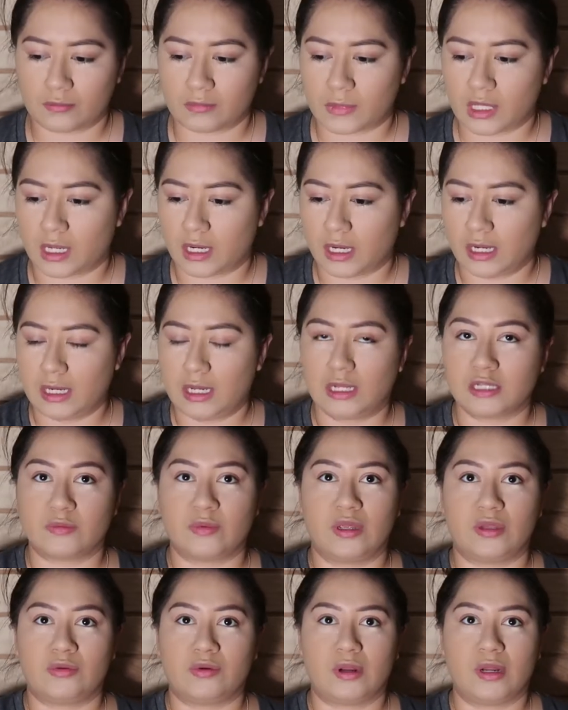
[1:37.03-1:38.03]
I kind of lost
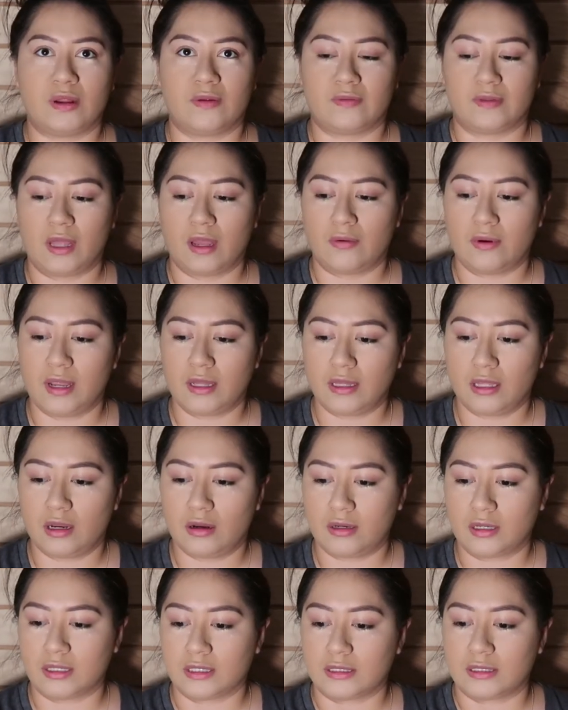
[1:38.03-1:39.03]
my train of thought right there
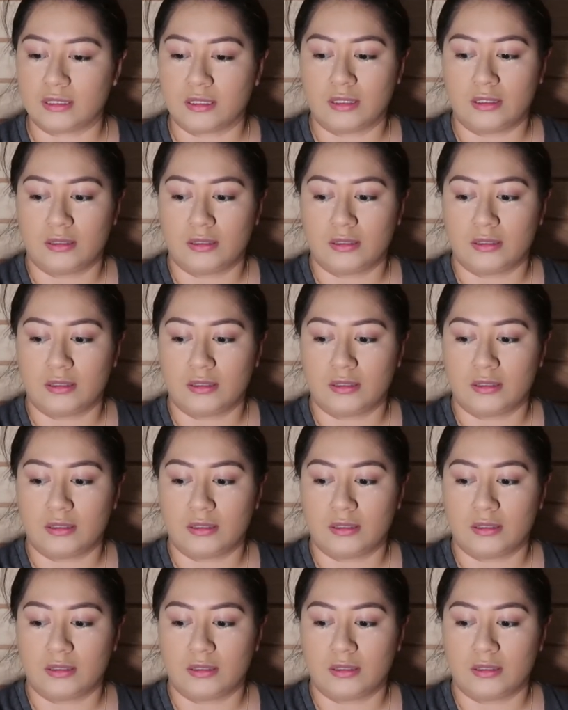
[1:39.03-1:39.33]
because